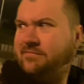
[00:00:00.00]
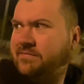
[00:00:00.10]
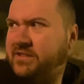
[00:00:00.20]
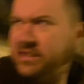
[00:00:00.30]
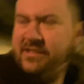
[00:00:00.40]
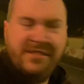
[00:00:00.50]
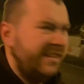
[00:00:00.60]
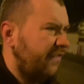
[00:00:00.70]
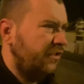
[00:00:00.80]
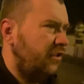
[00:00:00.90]

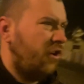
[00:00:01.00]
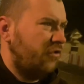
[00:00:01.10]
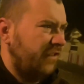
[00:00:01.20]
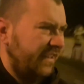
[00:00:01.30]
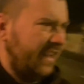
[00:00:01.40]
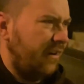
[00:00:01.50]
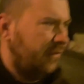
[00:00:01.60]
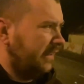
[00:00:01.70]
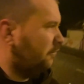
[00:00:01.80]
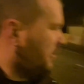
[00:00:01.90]
6-7 o'clock right now.
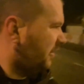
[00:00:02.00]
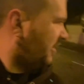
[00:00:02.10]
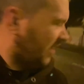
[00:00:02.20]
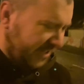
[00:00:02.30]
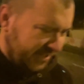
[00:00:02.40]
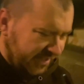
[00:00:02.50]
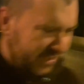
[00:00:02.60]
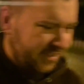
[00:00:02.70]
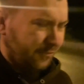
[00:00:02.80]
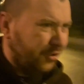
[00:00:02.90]
Like, what?
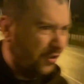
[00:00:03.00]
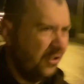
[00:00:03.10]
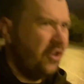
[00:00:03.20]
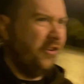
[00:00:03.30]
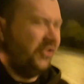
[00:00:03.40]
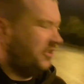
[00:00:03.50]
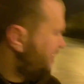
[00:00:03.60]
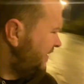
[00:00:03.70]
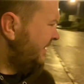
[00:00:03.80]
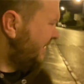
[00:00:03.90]
Where's all the cars?
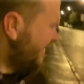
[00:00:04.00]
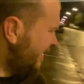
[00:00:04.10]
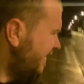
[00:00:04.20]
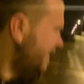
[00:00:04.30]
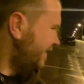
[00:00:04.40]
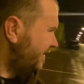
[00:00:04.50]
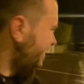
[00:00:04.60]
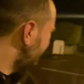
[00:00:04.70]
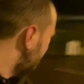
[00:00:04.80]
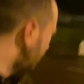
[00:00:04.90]
This ain't
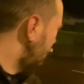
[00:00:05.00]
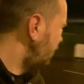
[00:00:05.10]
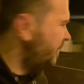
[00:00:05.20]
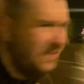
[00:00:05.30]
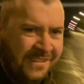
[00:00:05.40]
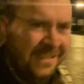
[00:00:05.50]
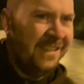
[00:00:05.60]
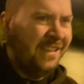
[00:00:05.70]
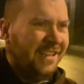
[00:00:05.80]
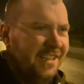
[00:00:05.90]
normal.
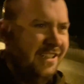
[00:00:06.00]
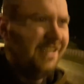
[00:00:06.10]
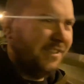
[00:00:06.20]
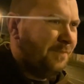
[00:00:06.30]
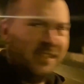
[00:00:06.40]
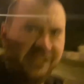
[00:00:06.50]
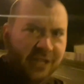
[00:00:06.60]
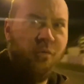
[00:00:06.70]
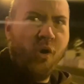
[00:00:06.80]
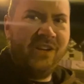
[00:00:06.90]
Especially
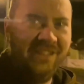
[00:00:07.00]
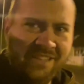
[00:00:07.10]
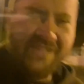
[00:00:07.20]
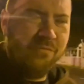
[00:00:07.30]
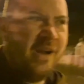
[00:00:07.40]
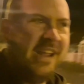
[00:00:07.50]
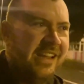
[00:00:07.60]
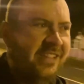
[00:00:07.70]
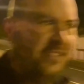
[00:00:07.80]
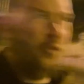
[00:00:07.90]
walking this way
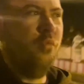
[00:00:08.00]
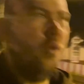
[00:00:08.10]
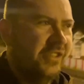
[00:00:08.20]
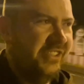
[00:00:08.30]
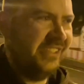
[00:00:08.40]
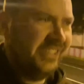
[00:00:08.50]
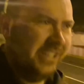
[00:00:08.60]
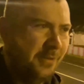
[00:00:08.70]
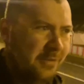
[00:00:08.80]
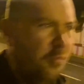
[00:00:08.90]
towards the
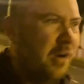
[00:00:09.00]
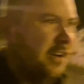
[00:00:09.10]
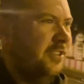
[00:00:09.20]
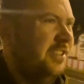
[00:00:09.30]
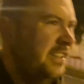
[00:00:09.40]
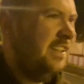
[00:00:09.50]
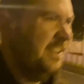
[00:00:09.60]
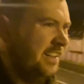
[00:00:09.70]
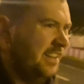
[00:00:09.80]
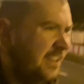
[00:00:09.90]
cinema. Where
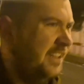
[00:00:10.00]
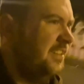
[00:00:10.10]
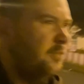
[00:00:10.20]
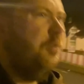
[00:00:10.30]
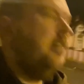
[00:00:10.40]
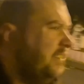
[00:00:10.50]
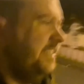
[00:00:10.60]
is